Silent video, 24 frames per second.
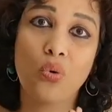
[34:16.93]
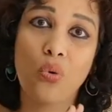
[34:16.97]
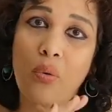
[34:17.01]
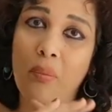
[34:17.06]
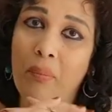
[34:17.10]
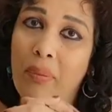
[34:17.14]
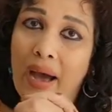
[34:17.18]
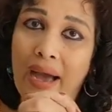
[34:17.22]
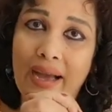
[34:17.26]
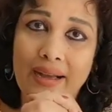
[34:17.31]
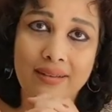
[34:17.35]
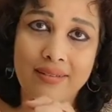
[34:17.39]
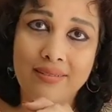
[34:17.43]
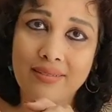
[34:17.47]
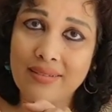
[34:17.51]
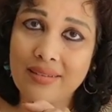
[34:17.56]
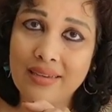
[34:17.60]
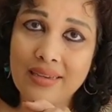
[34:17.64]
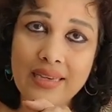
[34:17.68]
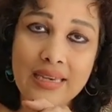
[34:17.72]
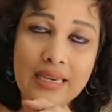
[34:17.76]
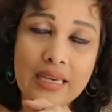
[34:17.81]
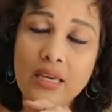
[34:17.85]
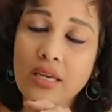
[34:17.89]
go back.
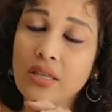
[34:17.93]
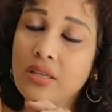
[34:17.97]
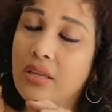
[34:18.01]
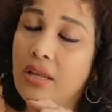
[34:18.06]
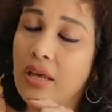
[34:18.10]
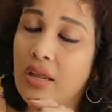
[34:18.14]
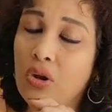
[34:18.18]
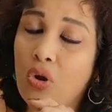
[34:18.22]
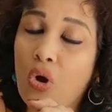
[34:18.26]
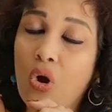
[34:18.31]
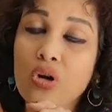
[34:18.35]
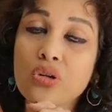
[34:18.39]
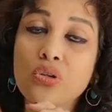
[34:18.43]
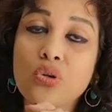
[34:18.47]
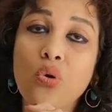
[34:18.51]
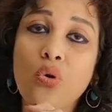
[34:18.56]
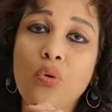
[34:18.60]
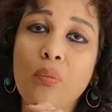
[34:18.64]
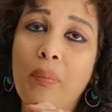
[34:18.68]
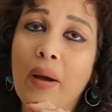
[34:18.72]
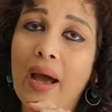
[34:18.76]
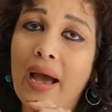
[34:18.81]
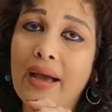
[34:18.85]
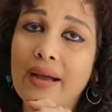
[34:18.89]
It cannot
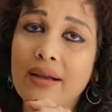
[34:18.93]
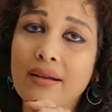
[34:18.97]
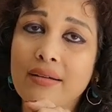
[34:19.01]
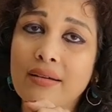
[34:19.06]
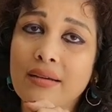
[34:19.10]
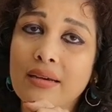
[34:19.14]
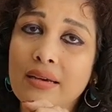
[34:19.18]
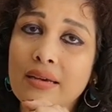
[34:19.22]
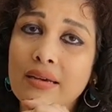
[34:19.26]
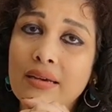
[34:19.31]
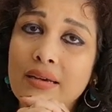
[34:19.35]
go back.